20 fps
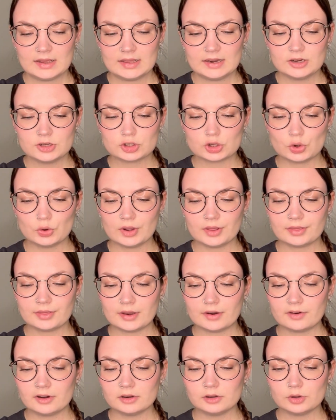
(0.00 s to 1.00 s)
It is so
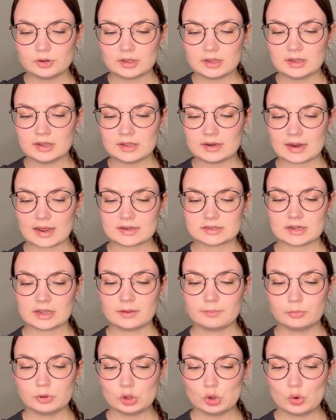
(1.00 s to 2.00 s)
ethereal looking. It has
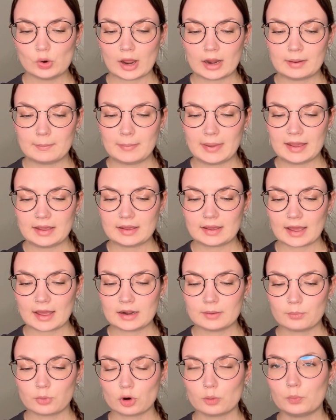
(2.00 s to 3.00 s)
like blue and pink
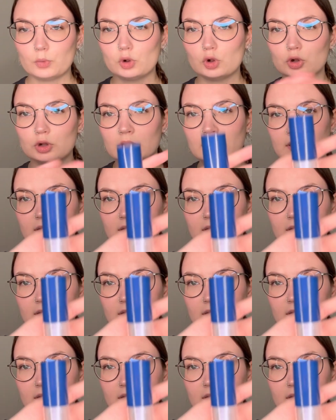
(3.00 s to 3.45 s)
and purple